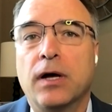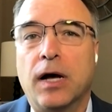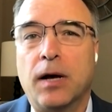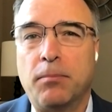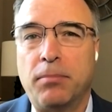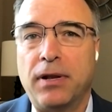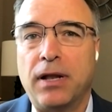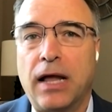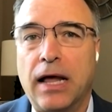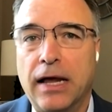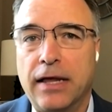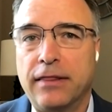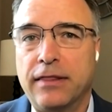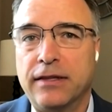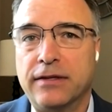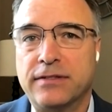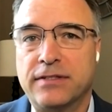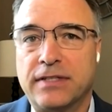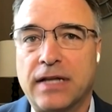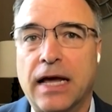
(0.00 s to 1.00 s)
apply
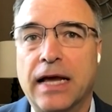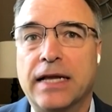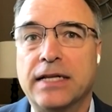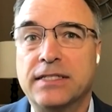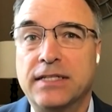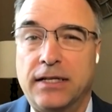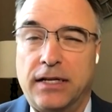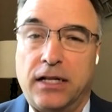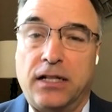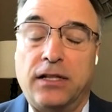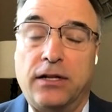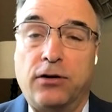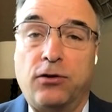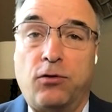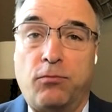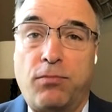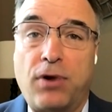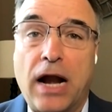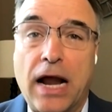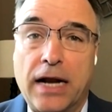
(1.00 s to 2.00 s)
this science into
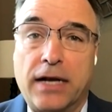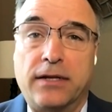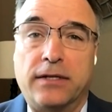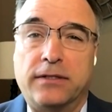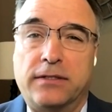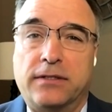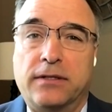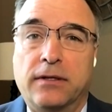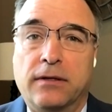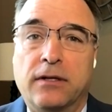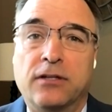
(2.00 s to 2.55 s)
clinical practice.